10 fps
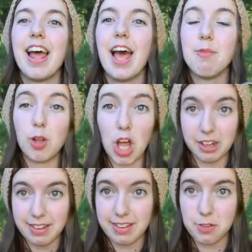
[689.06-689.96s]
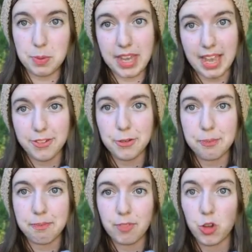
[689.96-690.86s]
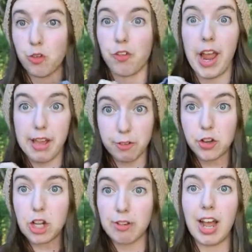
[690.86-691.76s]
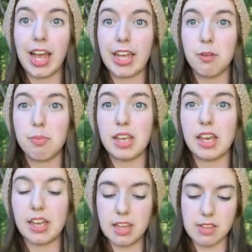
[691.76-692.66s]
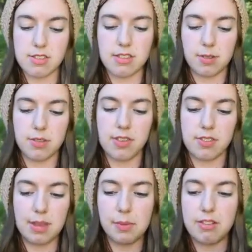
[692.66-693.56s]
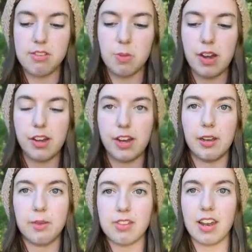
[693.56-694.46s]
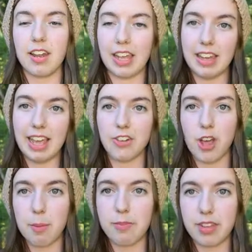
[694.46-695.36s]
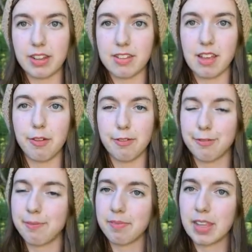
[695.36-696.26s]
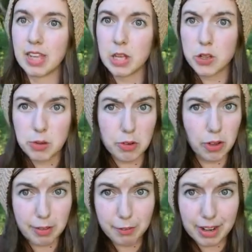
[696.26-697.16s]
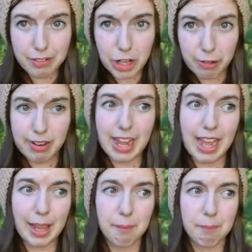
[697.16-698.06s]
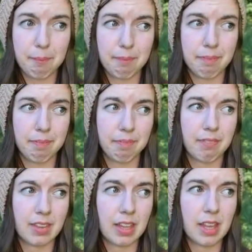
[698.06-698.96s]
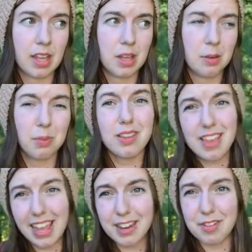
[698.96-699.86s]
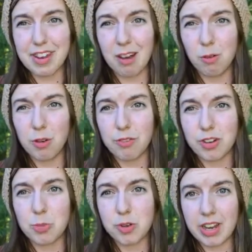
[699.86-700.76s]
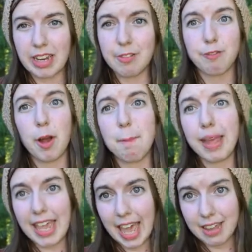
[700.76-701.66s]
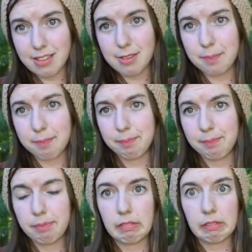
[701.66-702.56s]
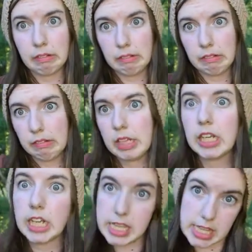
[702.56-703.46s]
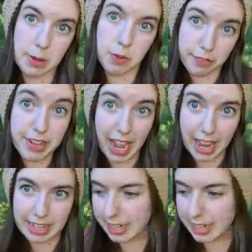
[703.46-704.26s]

I blocked it this weekend. Took forever to dry because since it was a seamless sweater, it was kind of like laying on top of itself. So it took it forever to dry. Plus I had to have a towel over it to protect it from my cats, because they would have attacked